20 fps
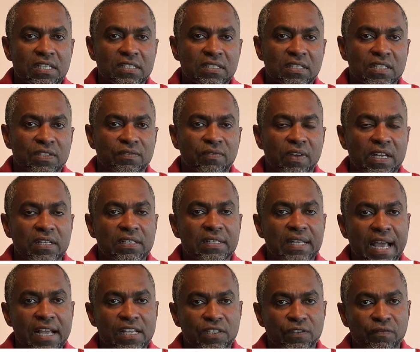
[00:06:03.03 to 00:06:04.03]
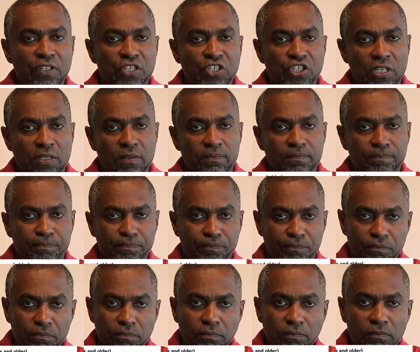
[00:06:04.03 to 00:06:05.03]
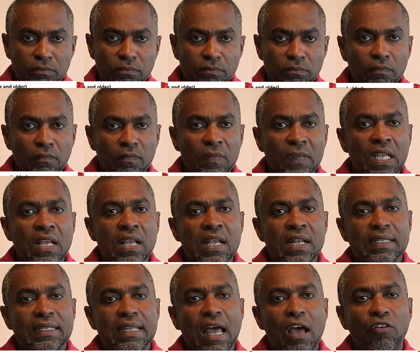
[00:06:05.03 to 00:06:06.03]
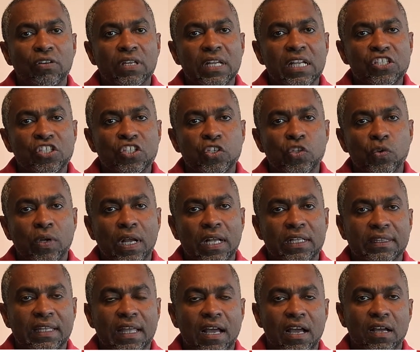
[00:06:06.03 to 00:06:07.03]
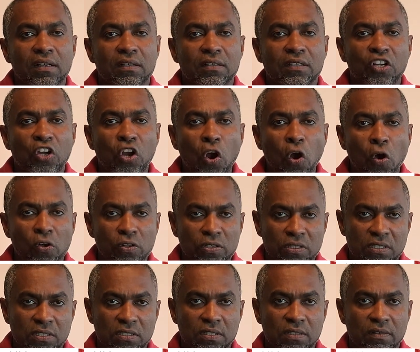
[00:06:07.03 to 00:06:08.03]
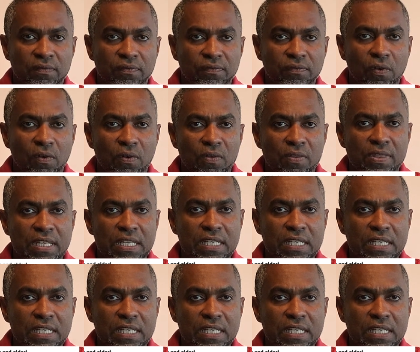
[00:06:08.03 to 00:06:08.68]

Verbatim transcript: this is very nice feature. Now let's look at the uh, cons for